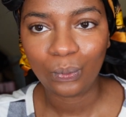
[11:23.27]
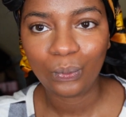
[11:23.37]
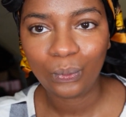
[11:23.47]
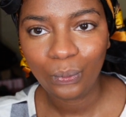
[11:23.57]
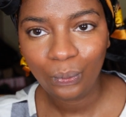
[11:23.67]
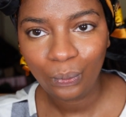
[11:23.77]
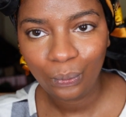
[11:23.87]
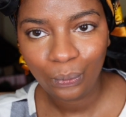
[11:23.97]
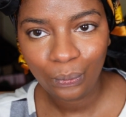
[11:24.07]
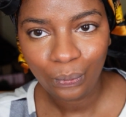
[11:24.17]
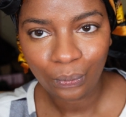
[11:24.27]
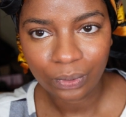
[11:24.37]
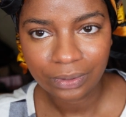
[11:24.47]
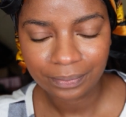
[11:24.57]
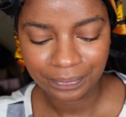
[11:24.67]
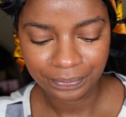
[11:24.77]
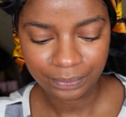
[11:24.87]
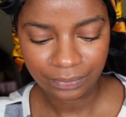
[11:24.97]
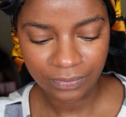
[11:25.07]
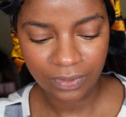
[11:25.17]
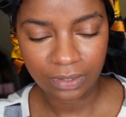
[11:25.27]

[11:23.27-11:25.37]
we can with what we got.